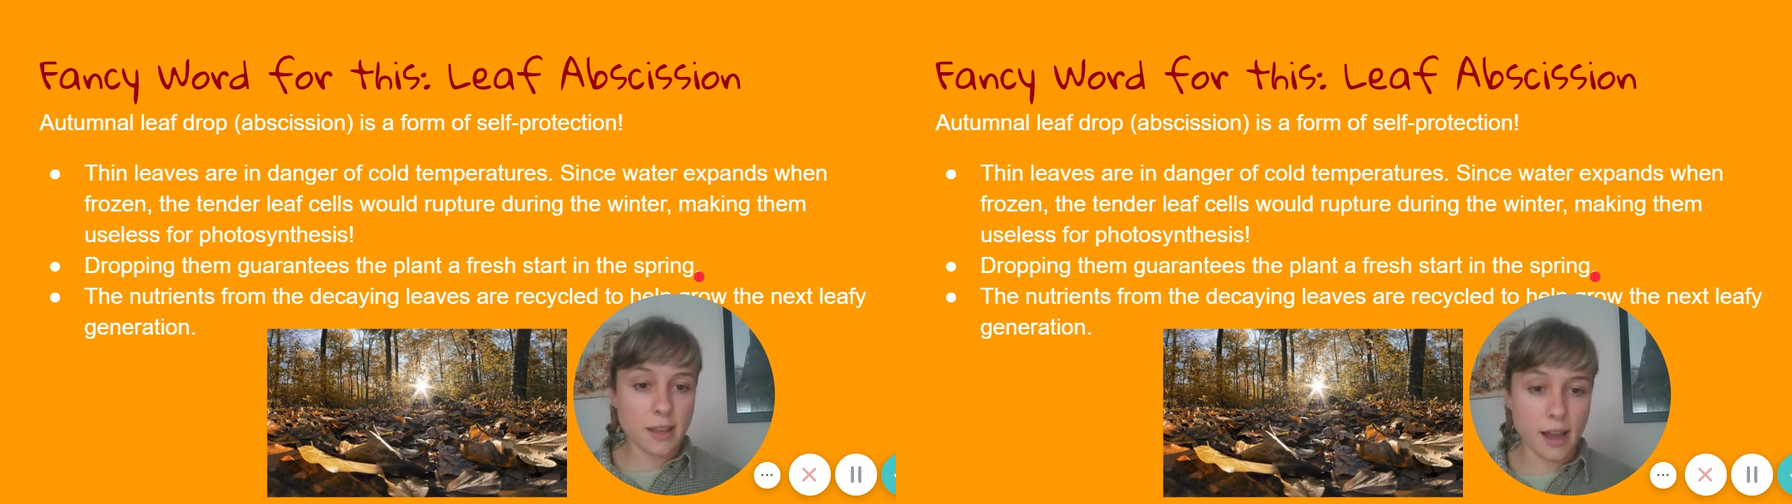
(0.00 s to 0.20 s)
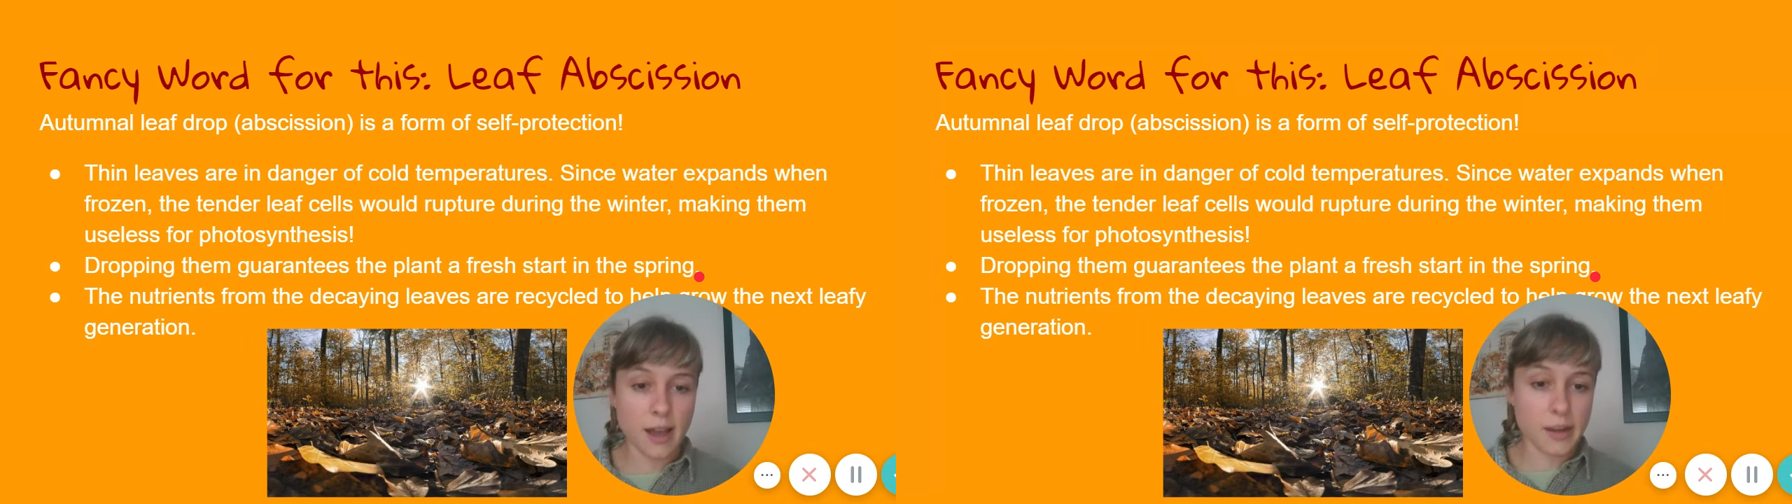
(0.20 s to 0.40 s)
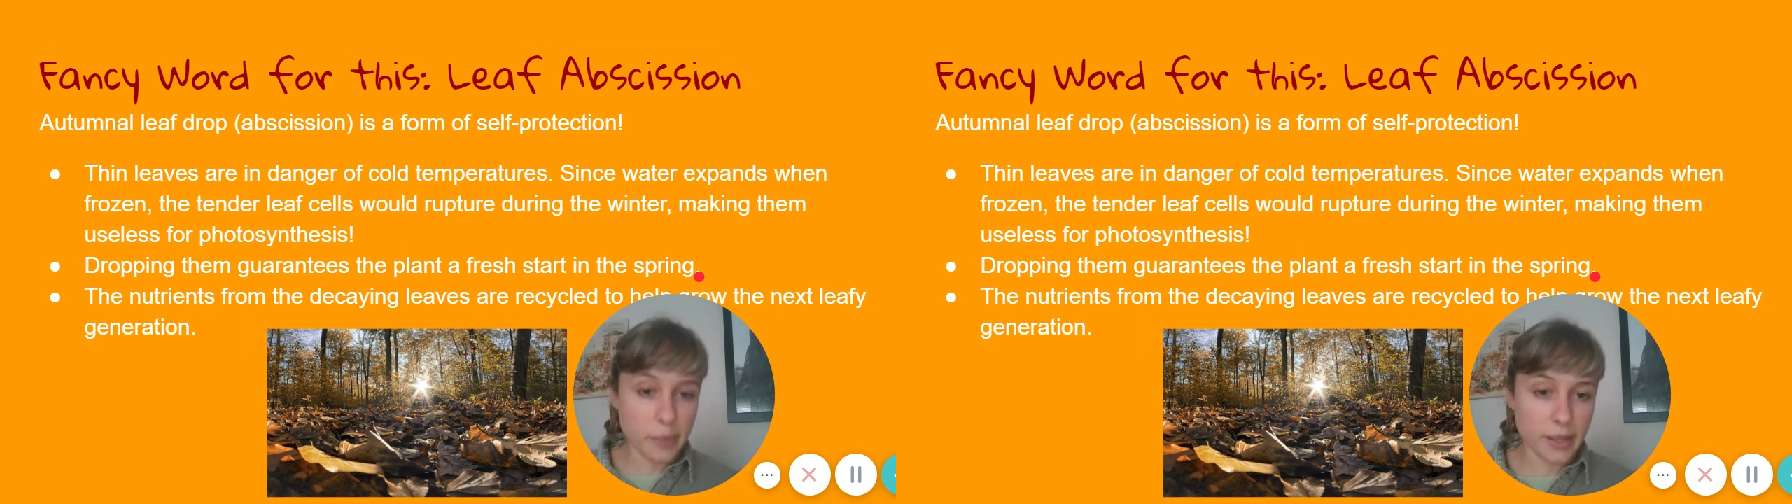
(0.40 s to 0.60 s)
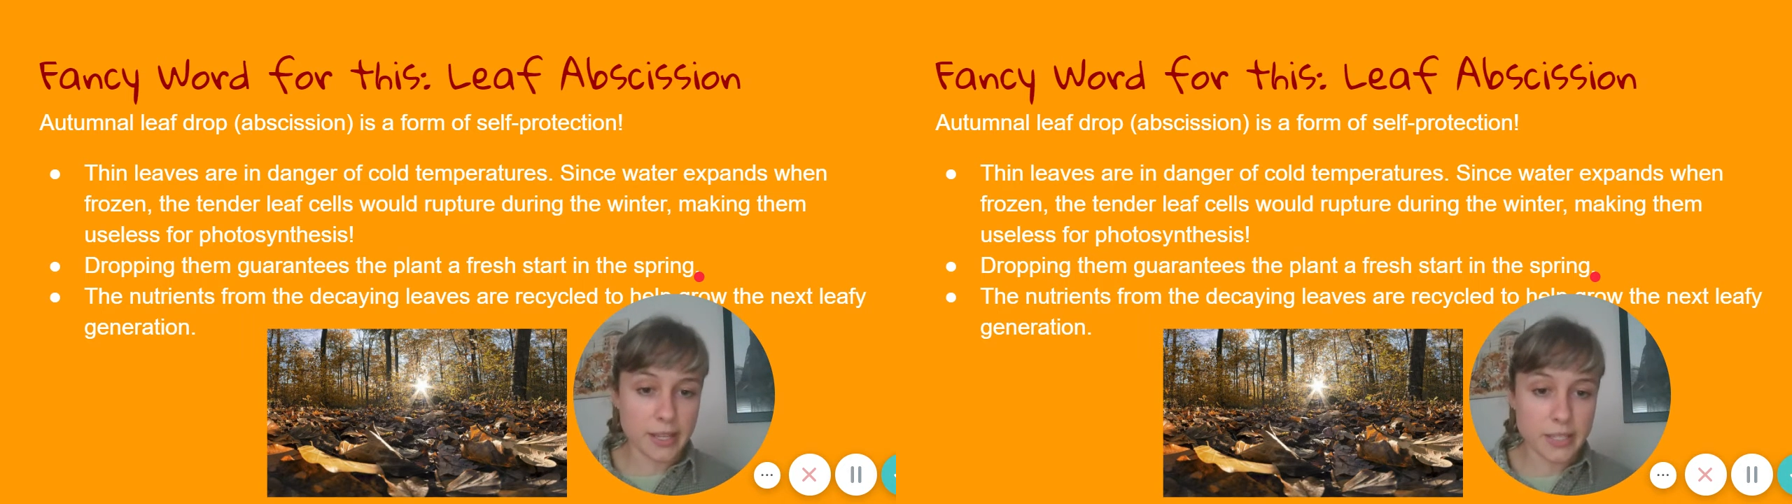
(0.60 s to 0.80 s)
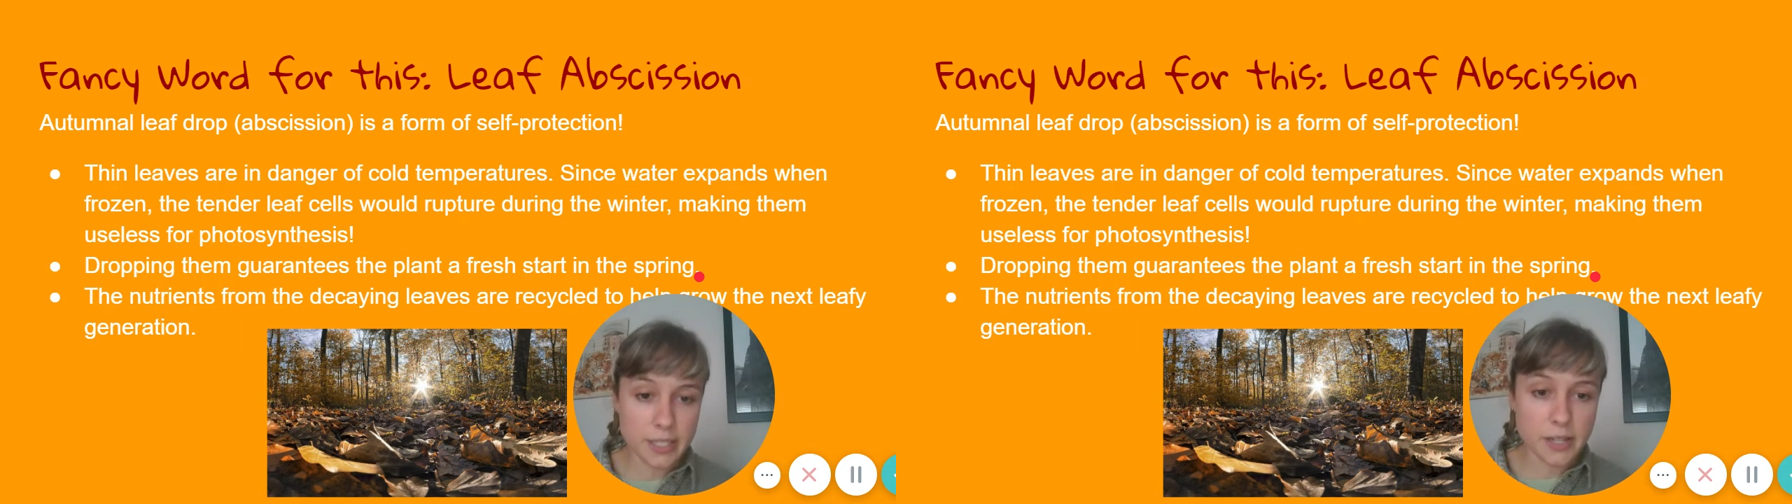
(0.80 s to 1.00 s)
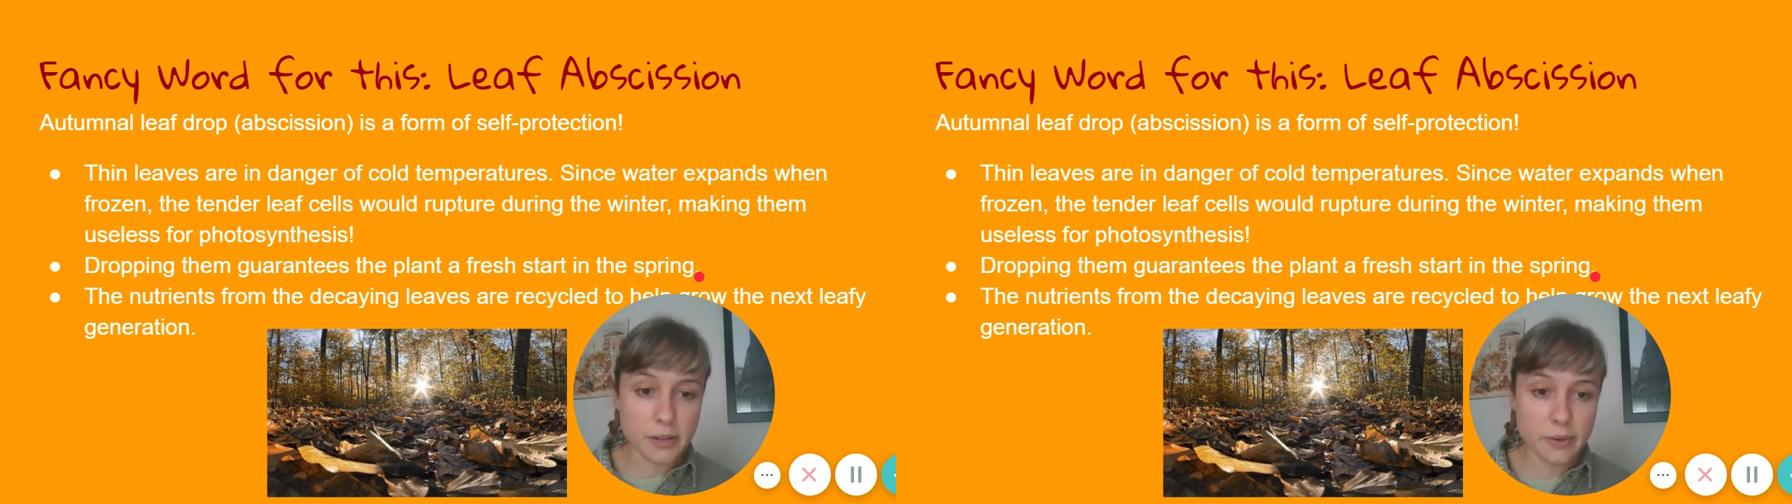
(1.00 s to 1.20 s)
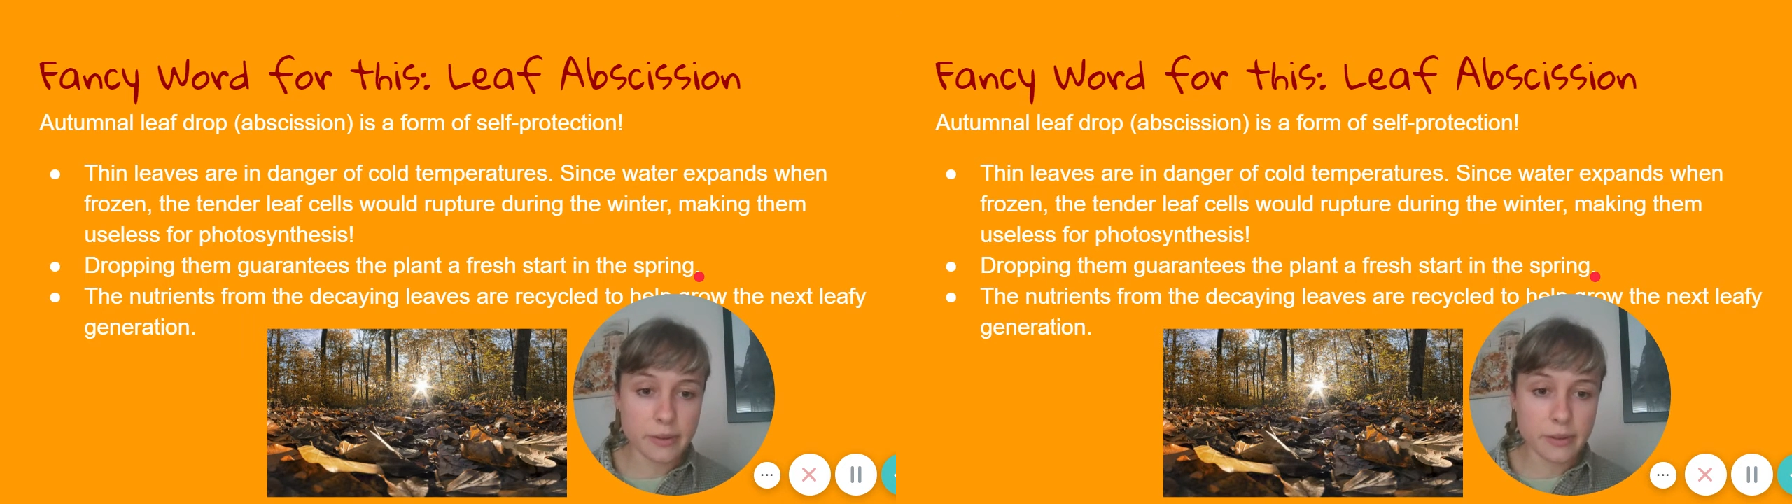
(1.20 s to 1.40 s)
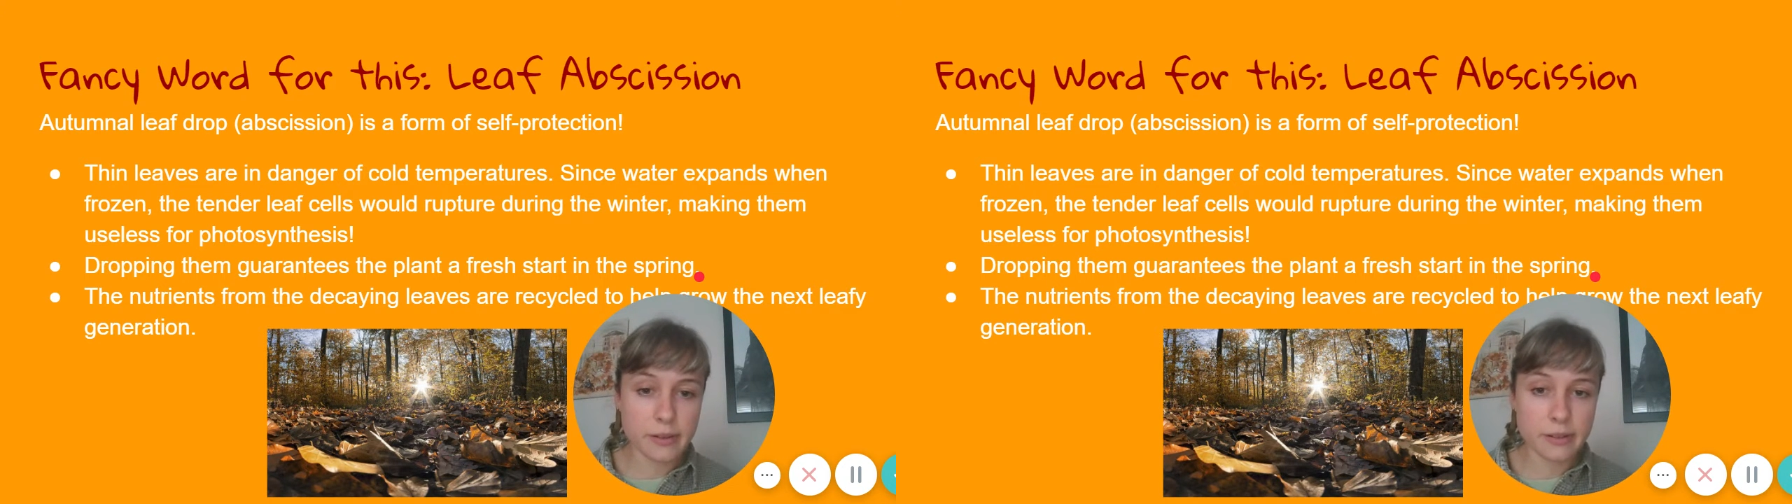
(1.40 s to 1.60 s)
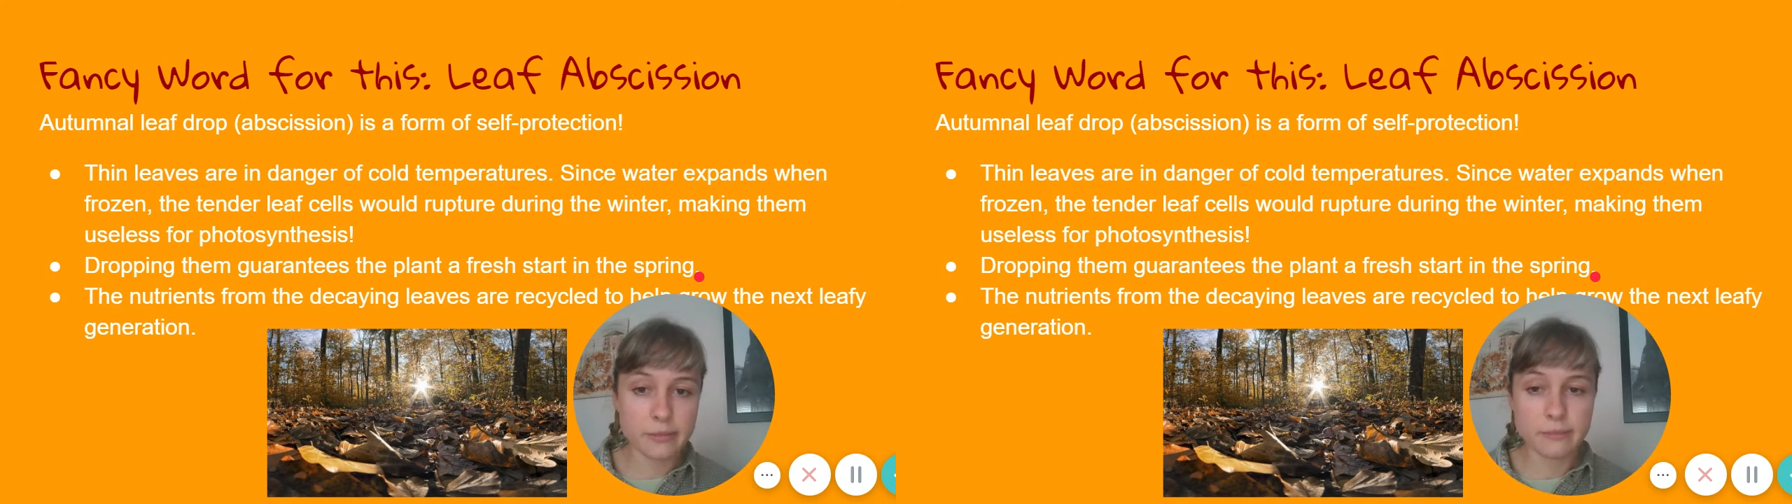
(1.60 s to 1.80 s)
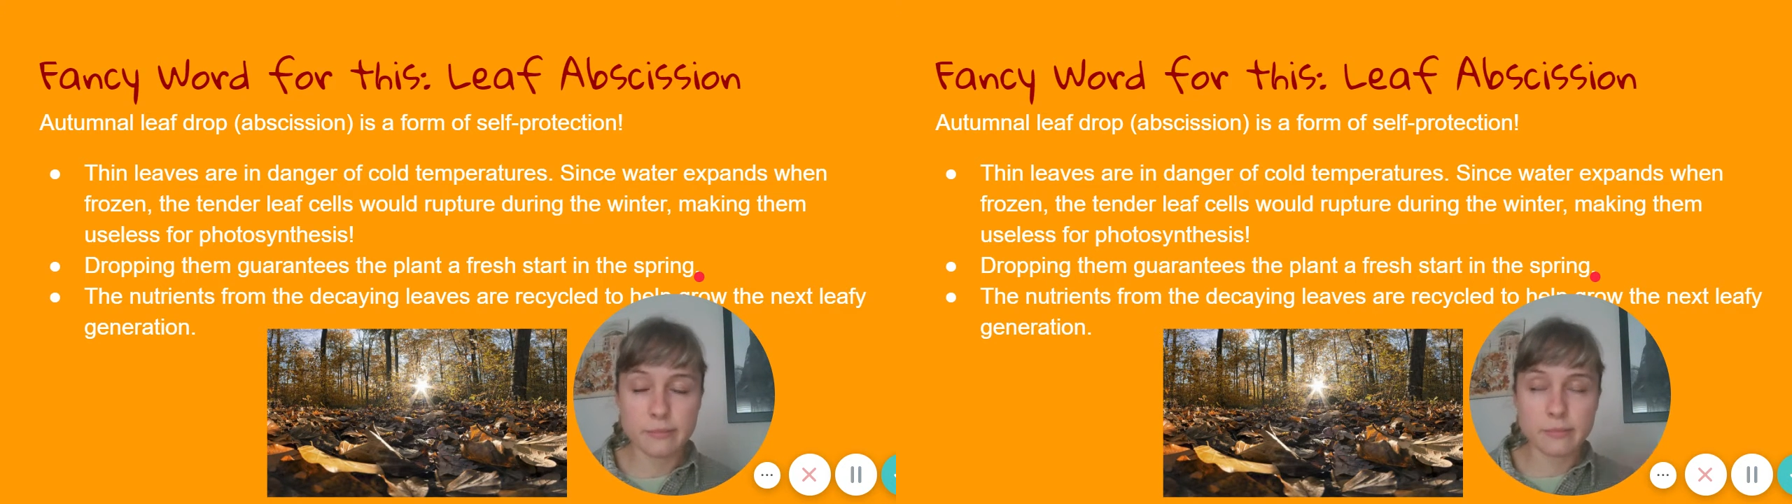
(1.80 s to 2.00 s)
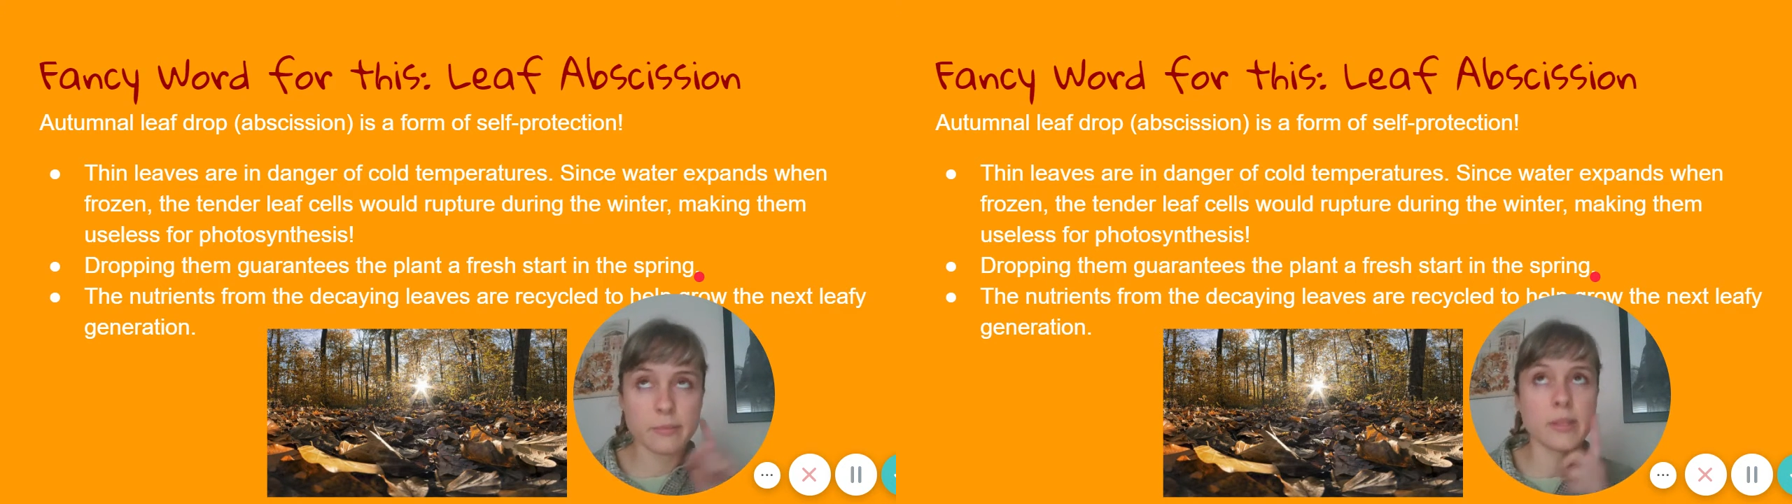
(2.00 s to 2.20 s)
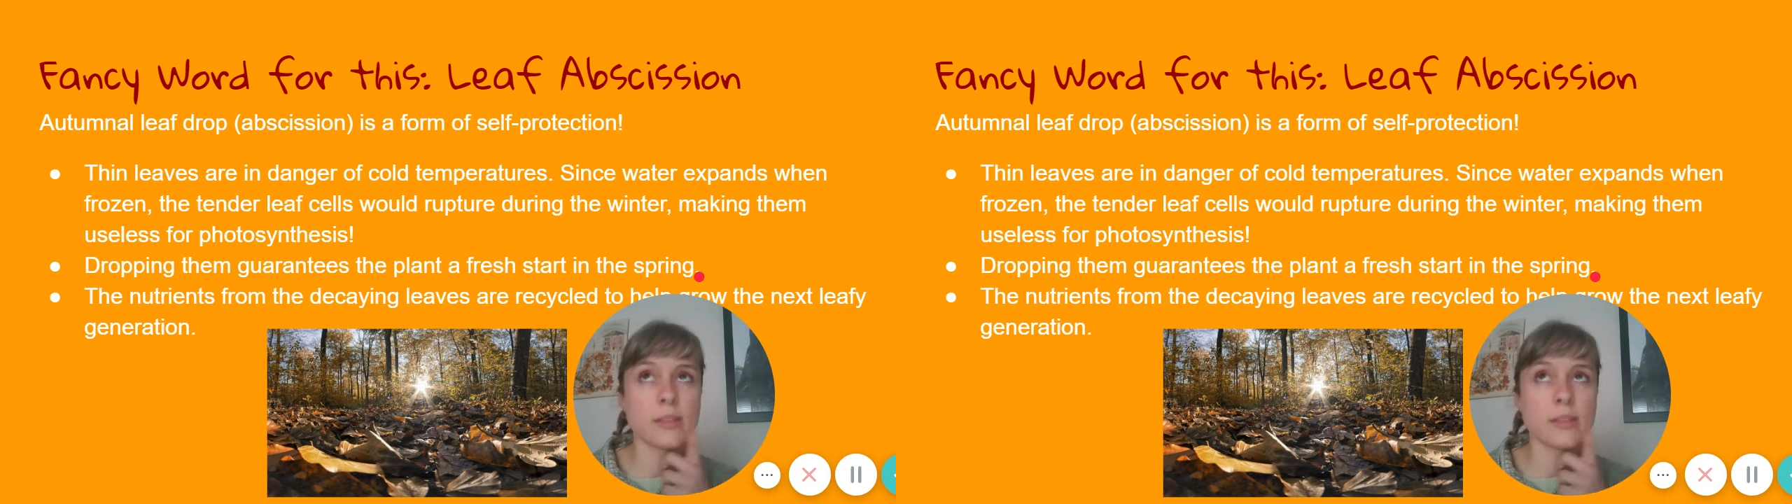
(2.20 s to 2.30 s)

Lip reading: on a plant to do? Let me